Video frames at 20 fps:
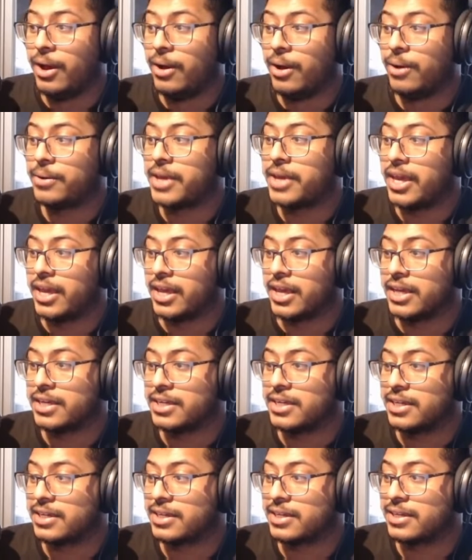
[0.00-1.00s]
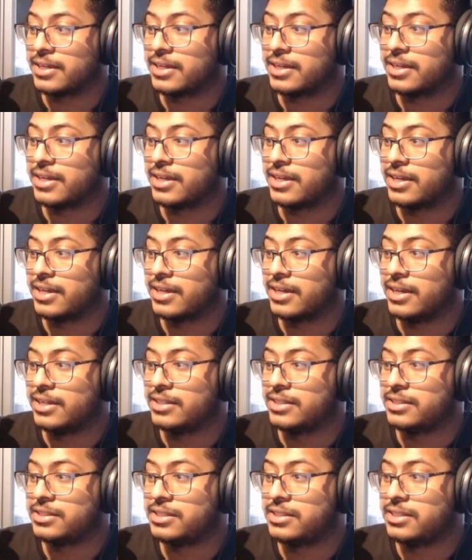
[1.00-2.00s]
okay.
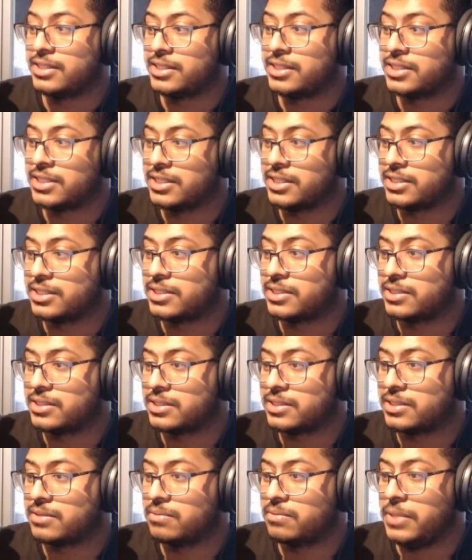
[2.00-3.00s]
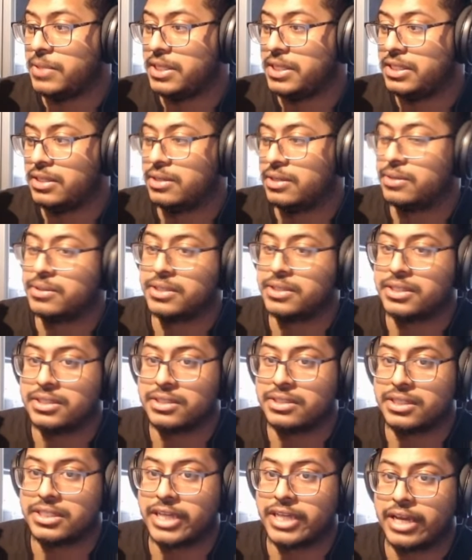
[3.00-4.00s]
This is
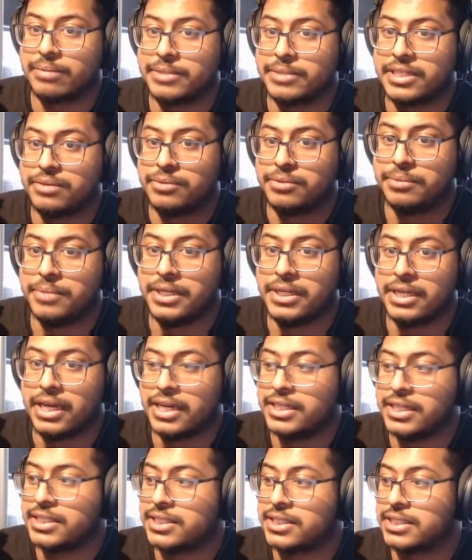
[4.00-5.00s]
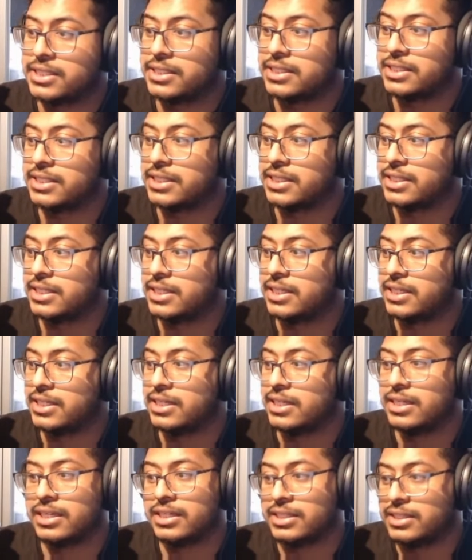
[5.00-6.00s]
mediocre. Attack percent would be nice.
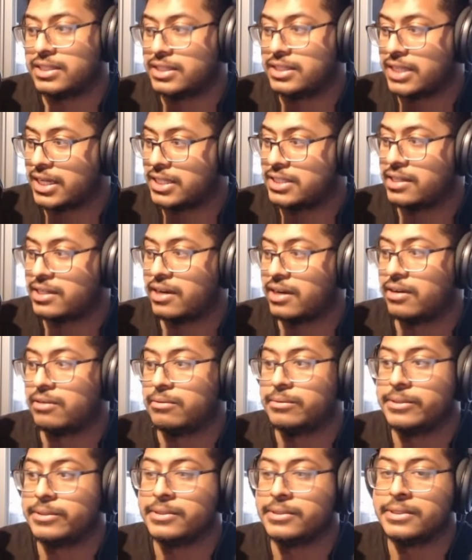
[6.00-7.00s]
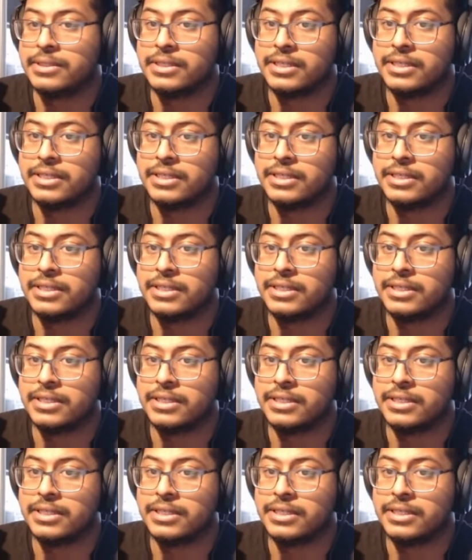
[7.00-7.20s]
That is terrible.